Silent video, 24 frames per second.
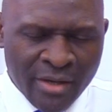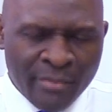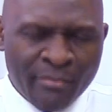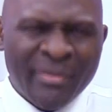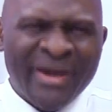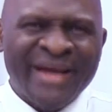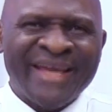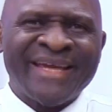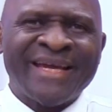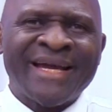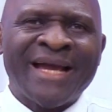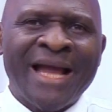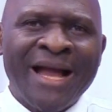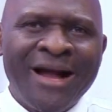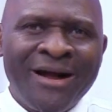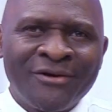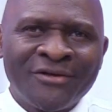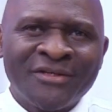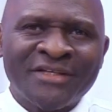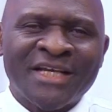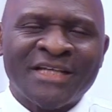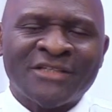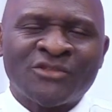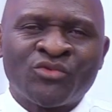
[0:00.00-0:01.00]
my
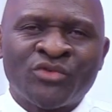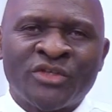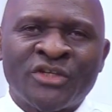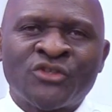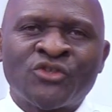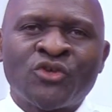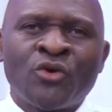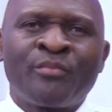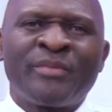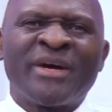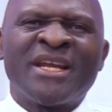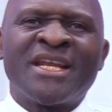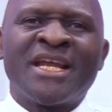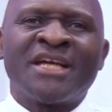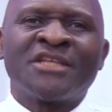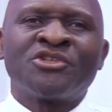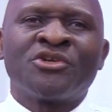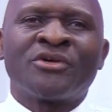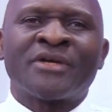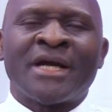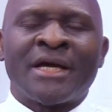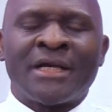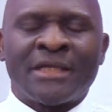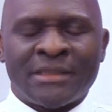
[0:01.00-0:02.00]
encounters with the
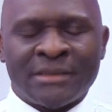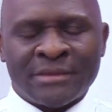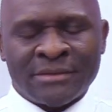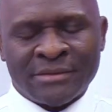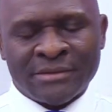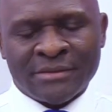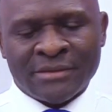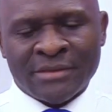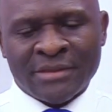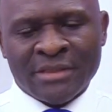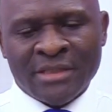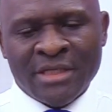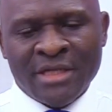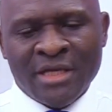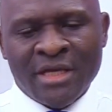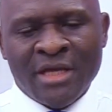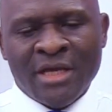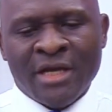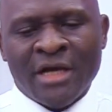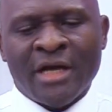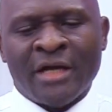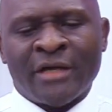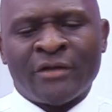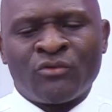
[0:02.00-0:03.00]
supernatural,
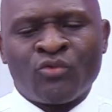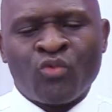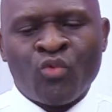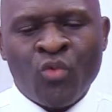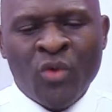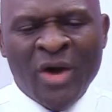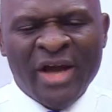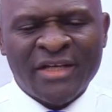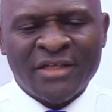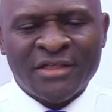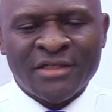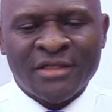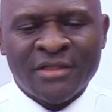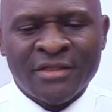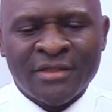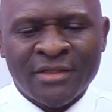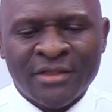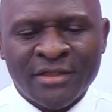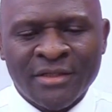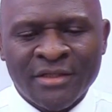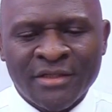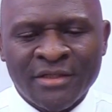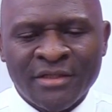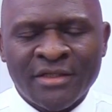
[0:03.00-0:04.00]
and what
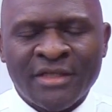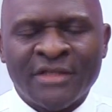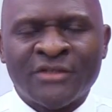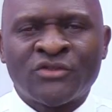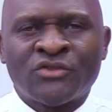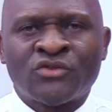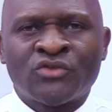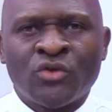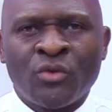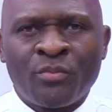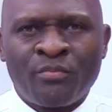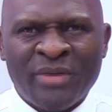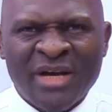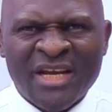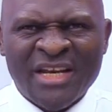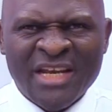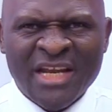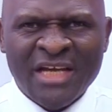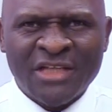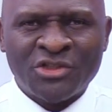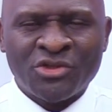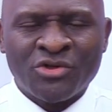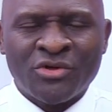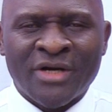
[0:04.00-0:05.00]
the
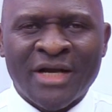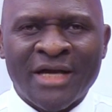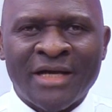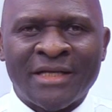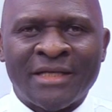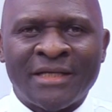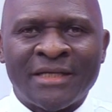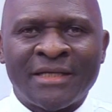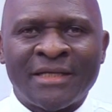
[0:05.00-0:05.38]
supernatural